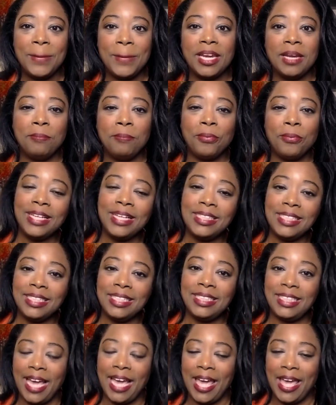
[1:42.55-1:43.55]
But in
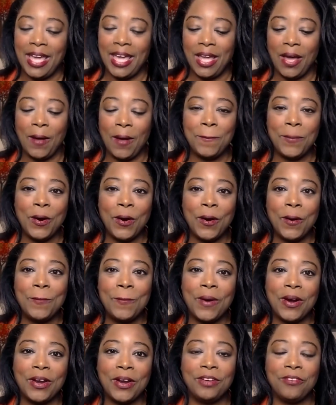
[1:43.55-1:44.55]
present day, uh, per
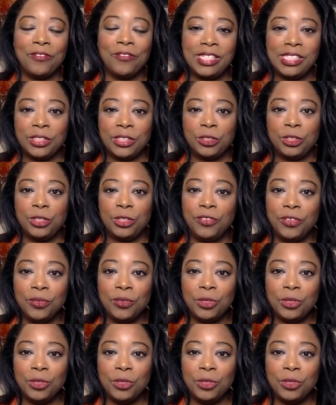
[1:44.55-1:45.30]
Market Research